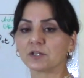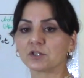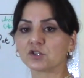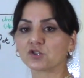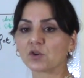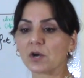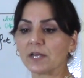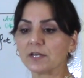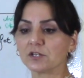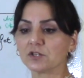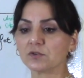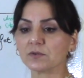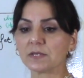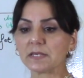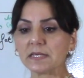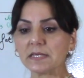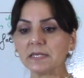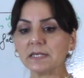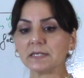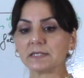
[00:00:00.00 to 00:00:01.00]
Try
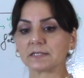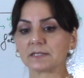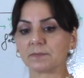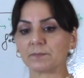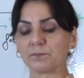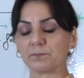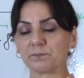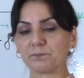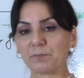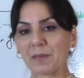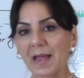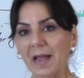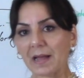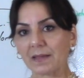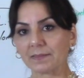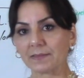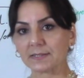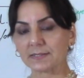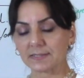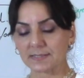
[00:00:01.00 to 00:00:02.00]
to eat
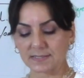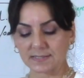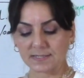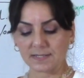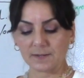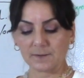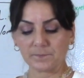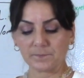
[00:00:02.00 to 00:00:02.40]
balanced